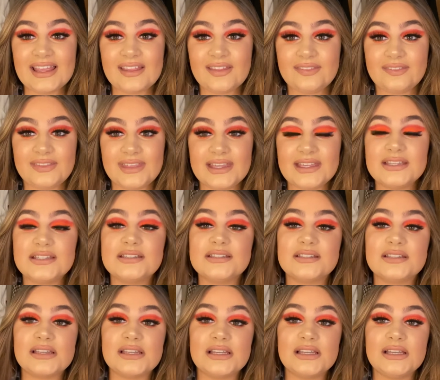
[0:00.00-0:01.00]

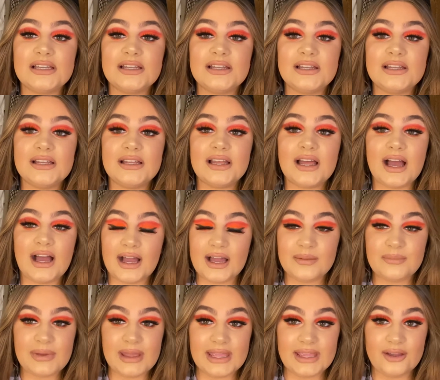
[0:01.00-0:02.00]
This
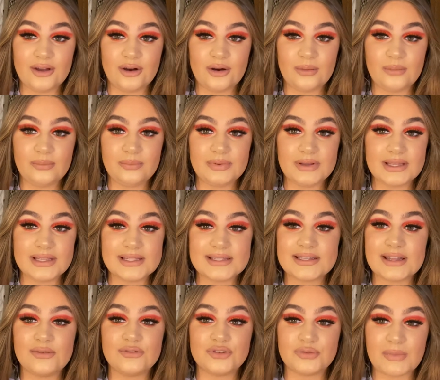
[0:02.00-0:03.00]
eye makeup is
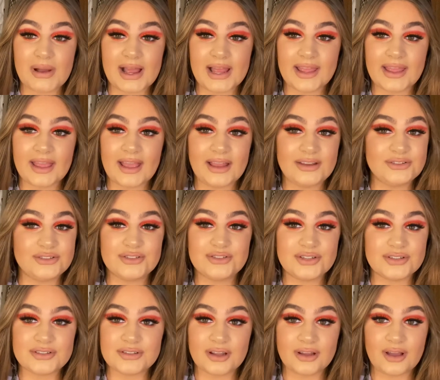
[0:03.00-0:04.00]
so dramatic and just
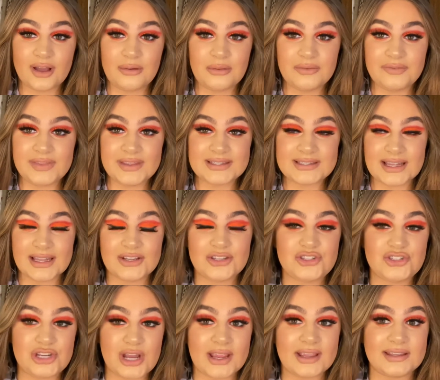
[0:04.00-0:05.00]
does not go with this like
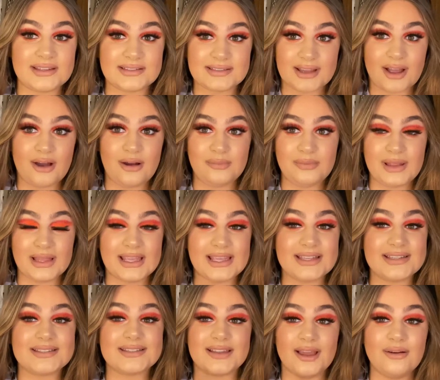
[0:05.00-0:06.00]
checkered top. Like,
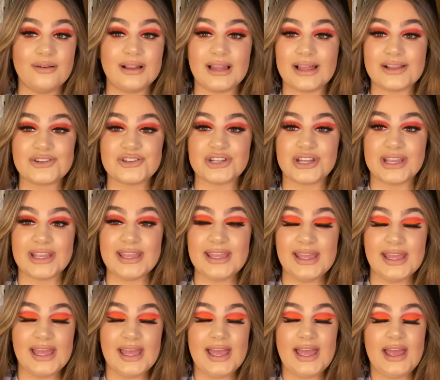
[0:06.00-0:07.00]
it's so
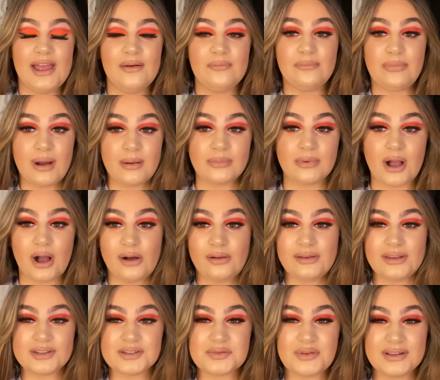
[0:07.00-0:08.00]
clashy. But I'm cold
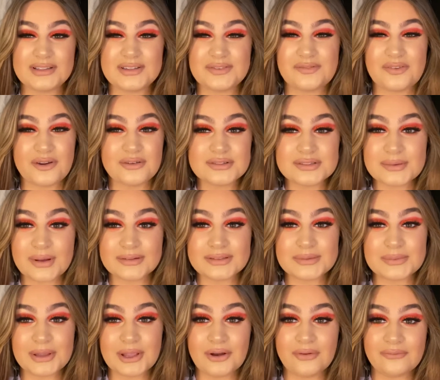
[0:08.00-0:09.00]
and I just wanted to throw some on
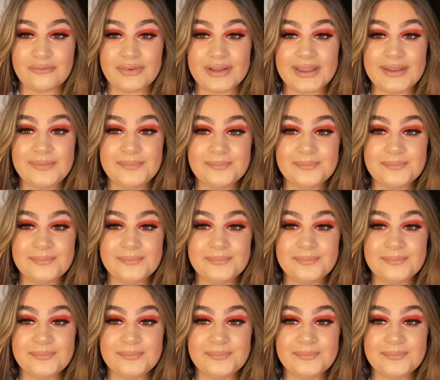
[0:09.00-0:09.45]
to be comfy.